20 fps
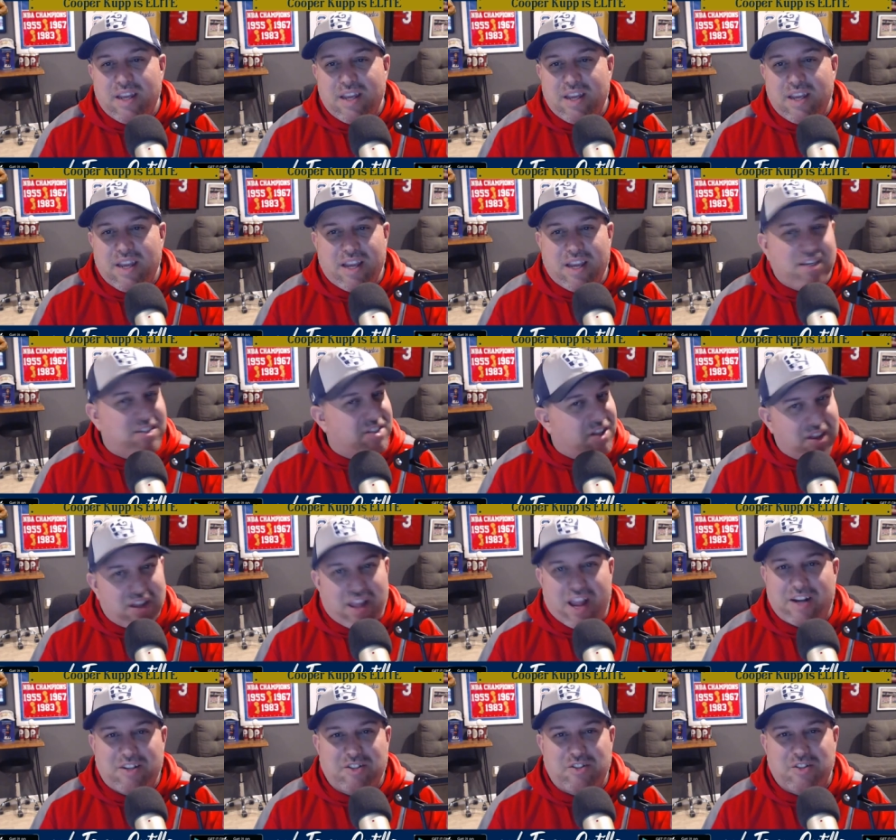is
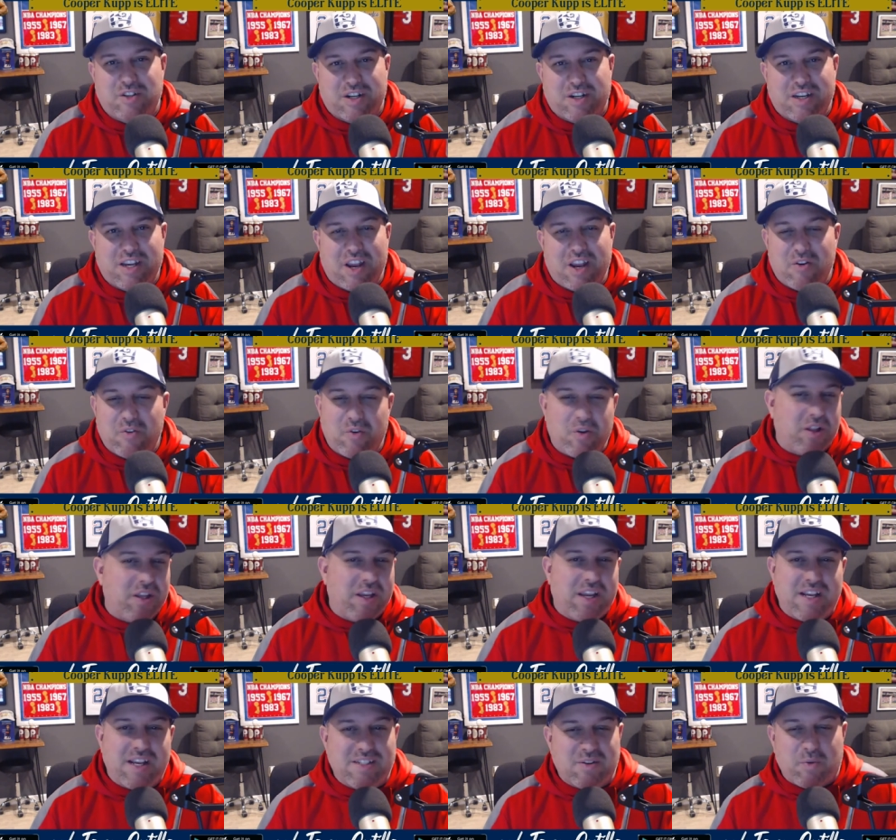electric. It really
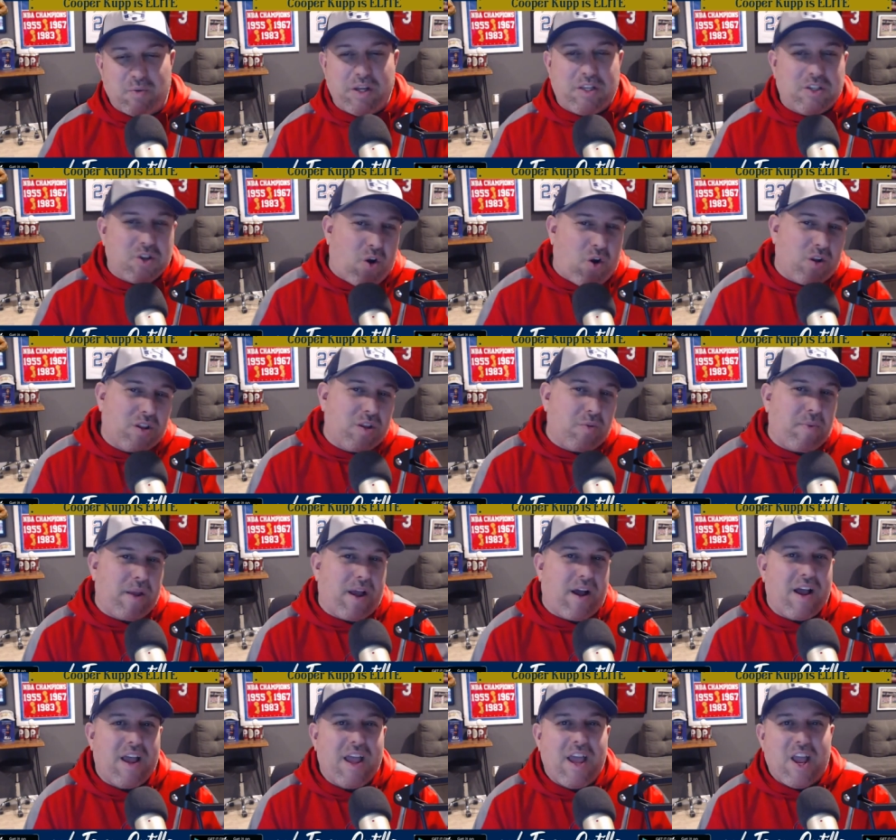is. And we talked
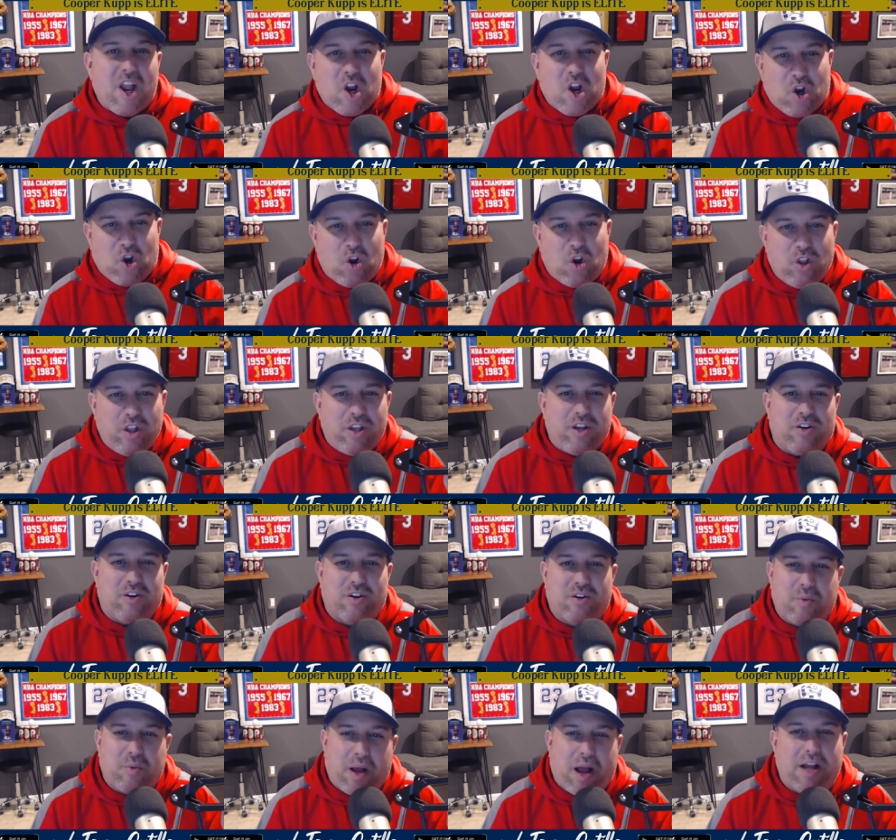about
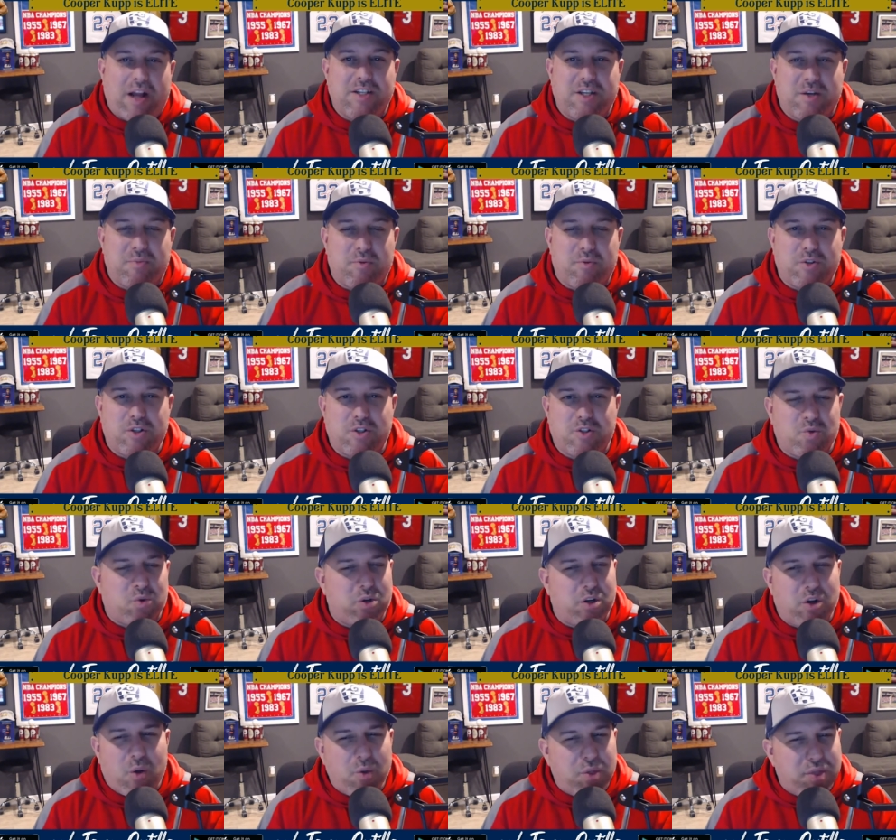earlier Isaac versus Torry
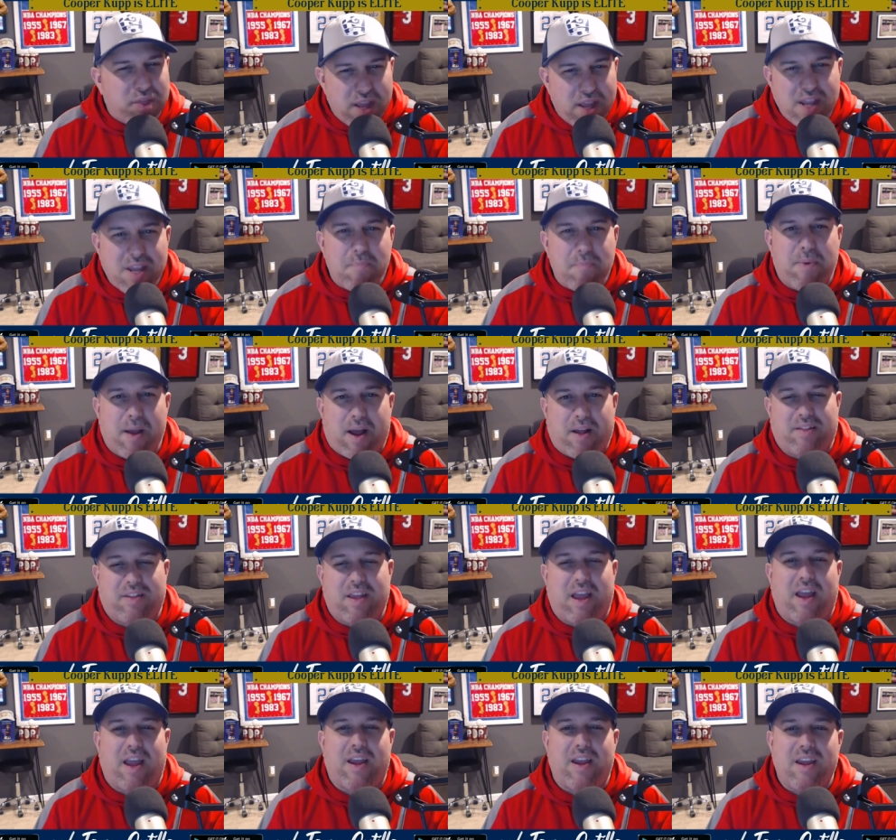Holt. Think about
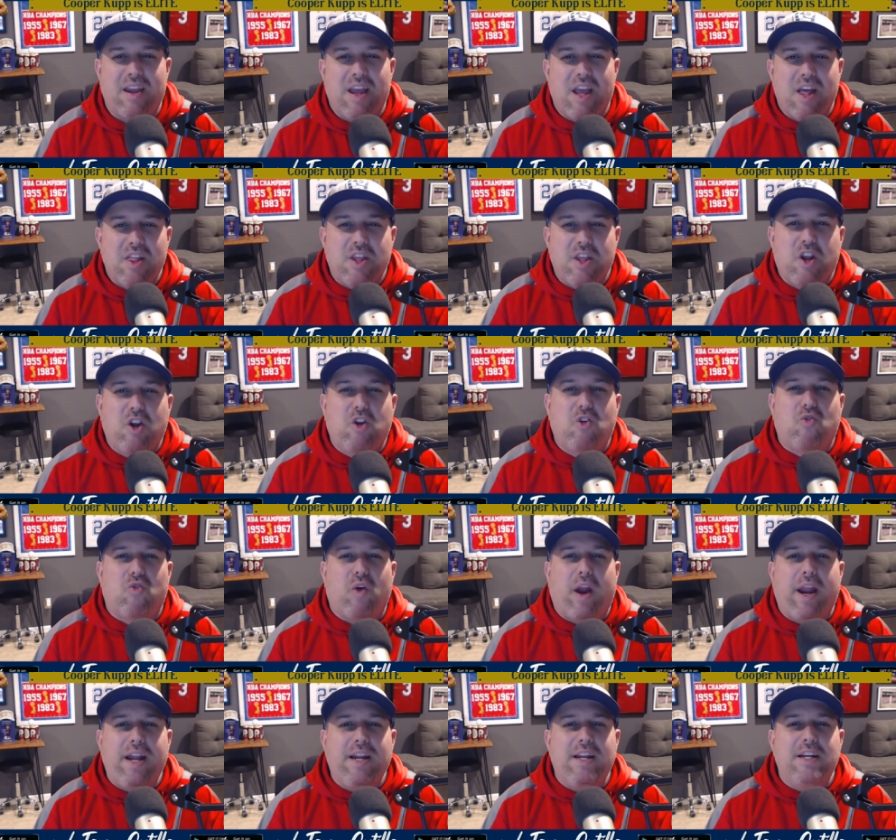that. The
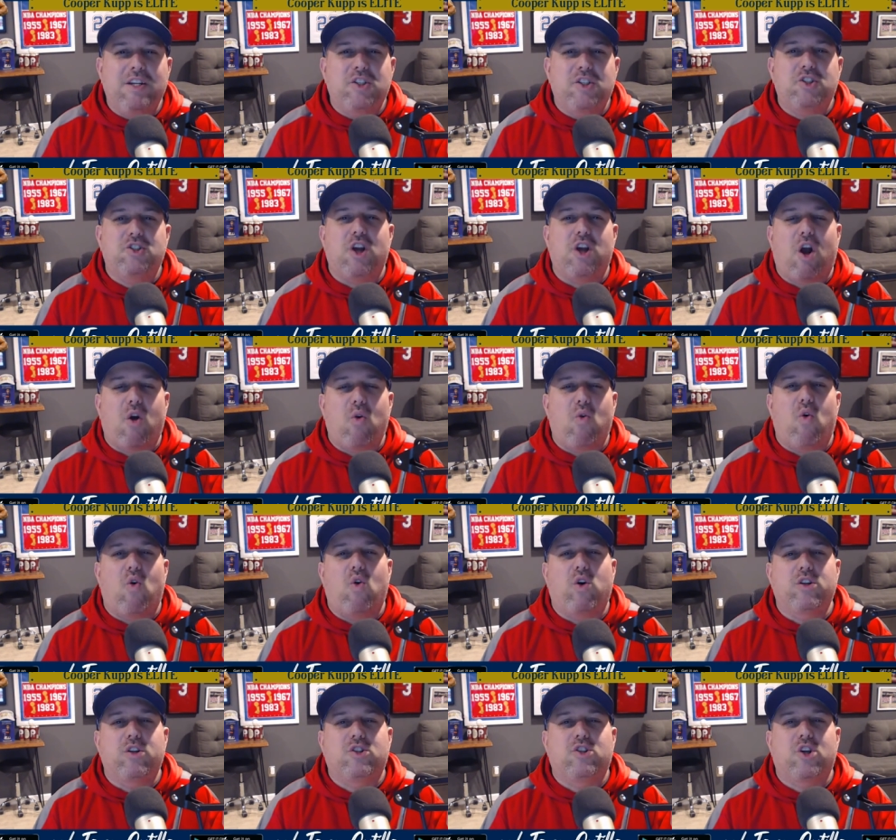greatest show
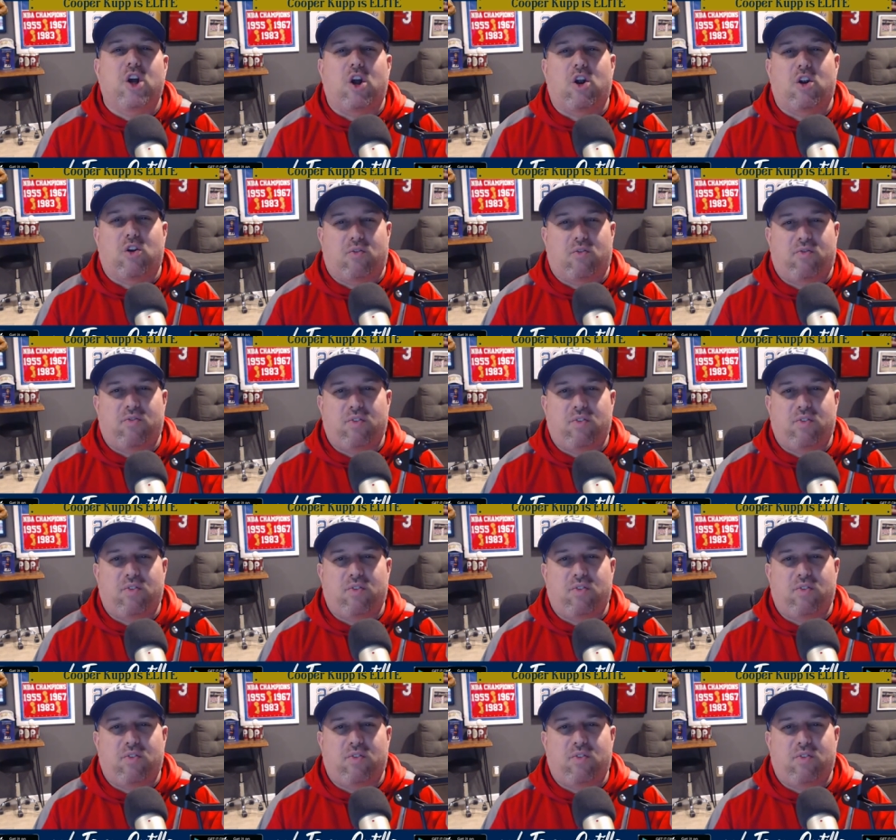on turf